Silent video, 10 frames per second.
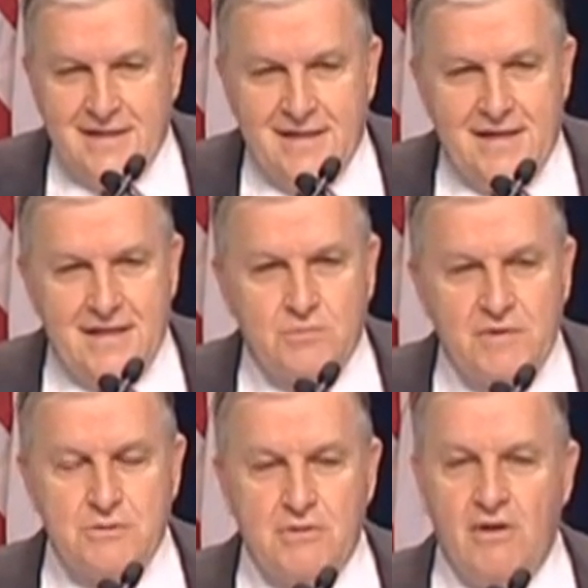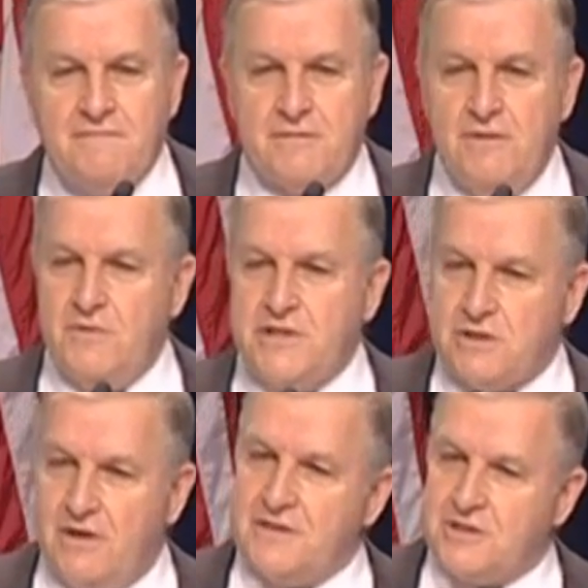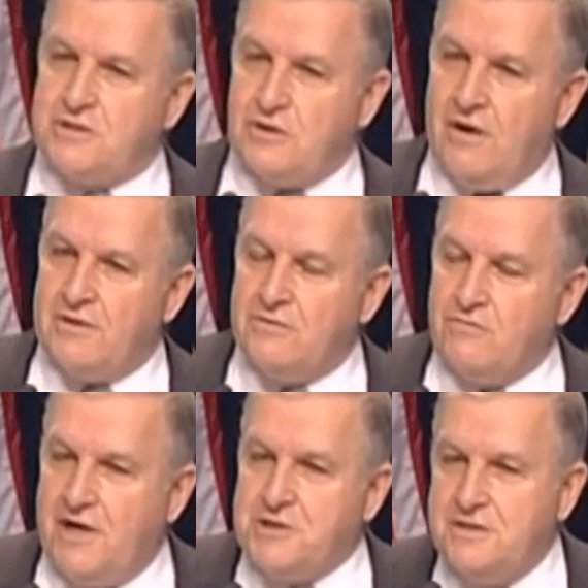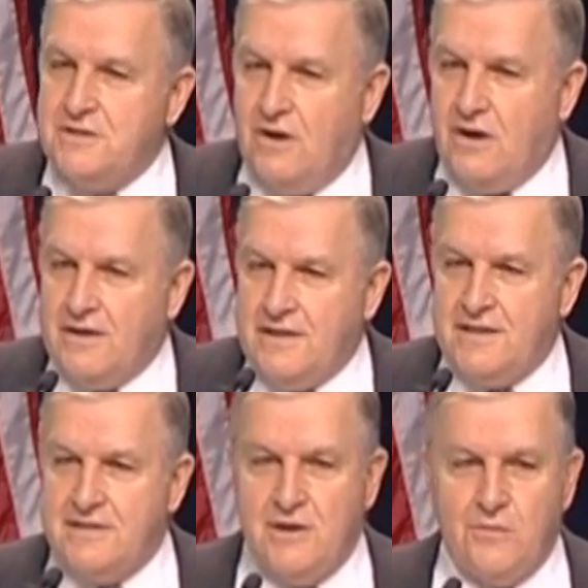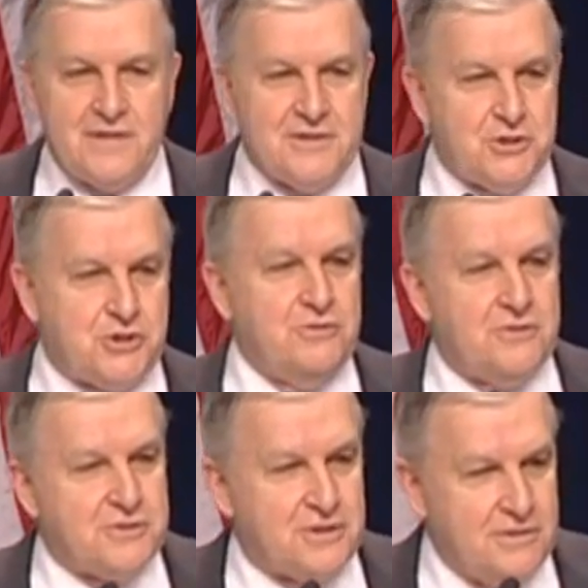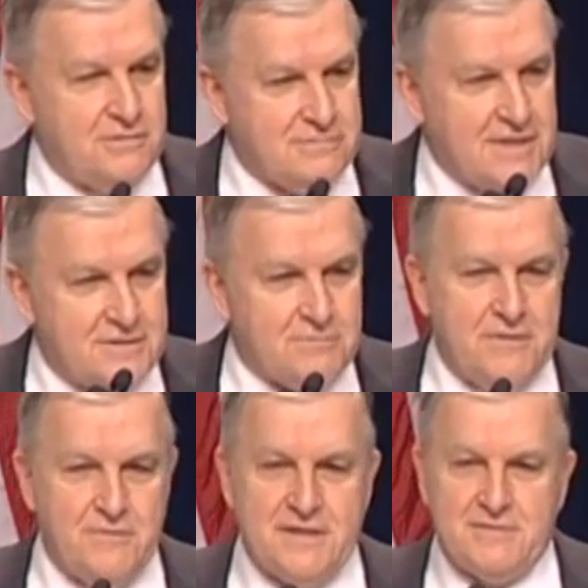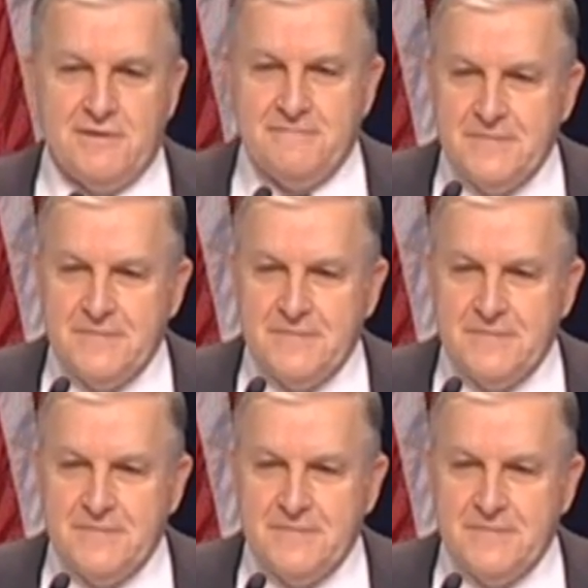And as we drove through, we saw this startled Russian guard. He didn't know whether to shoot or salute as we went through.